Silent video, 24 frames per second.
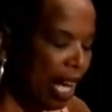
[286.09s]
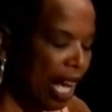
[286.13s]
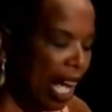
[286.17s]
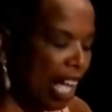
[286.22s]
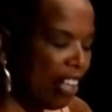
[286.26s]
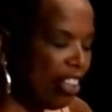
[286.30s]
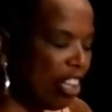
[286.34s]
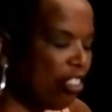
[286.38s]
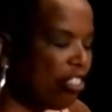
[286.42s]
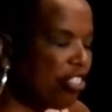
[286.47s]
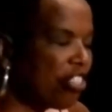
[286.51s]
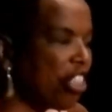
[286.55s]

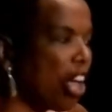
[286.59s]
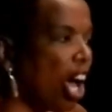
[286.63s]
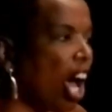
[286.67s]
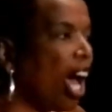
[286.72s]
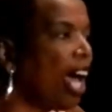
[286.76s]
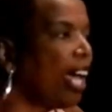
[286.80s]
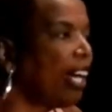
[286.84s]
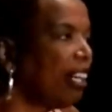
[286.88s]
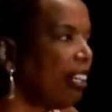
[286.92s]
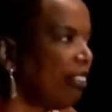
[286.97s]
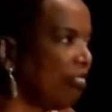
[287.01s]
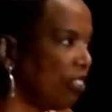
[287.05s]
And the
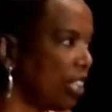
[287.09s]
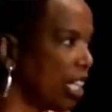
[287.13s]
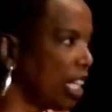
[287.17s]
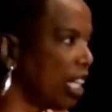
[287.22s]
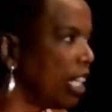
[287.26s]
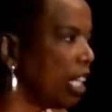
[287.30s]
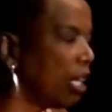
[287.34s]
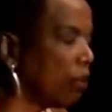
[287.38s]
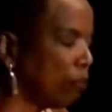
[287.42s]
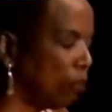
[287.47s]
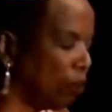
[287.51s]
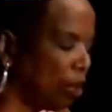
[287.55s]
thought of
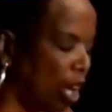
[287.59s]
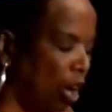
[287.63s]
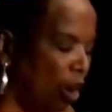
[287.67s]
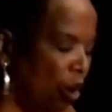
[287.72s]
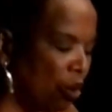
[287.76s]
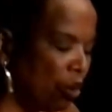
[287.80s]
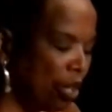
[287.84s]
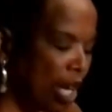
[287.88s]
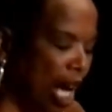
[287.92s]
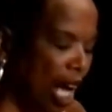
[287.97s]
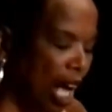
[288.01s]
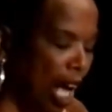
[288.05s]
getting
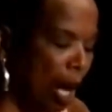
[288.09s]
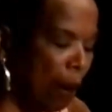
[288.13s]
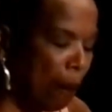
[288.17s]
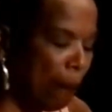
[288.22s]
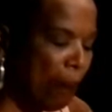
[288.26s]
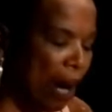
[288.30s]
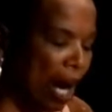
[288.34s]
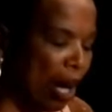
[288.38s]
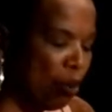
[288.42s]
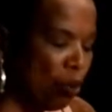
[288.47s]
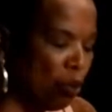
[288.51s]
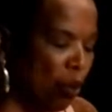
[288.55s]
blown up
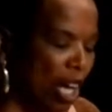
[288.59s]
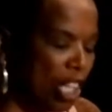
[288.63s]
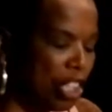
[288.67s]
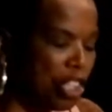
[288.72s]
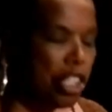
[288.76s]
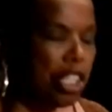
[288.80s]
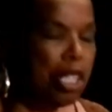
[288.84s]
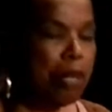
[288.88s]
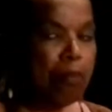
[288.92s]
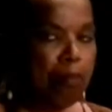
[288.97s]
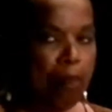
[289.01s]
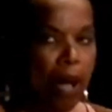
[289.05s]
by
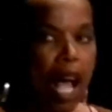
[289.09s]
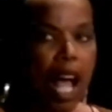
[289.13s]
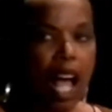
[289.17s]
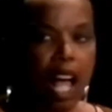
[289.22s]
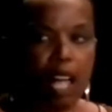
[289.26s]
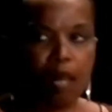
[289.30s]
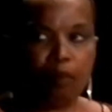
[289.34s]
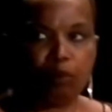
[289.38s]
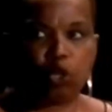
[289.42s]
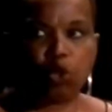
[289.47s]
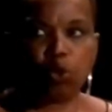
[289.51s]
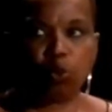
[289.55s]
Russian
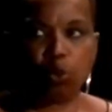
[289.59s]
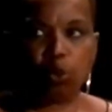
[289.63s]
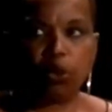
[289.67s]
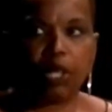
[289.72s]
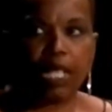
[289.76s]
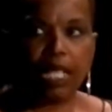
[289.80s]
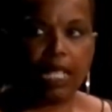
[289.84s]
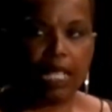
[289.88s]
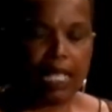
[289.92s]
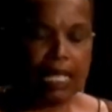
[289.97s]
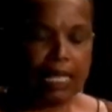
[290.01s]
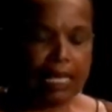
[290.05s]
bombs
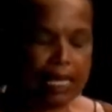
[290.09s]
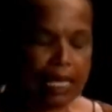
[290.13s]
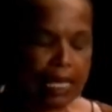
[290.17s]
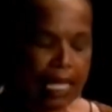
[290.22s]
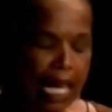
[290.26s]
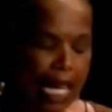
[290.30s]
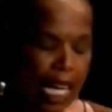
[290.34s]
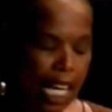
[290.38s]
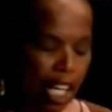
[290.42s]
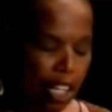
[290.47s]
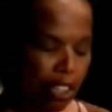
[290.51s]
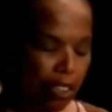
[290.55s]
really
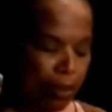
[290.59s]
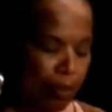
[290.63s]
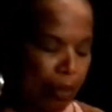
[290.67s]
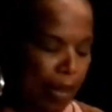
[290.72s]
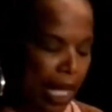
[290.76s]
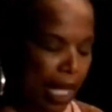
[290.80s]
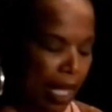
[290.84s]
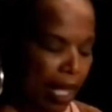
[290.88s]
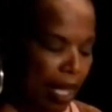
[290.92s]
scared me.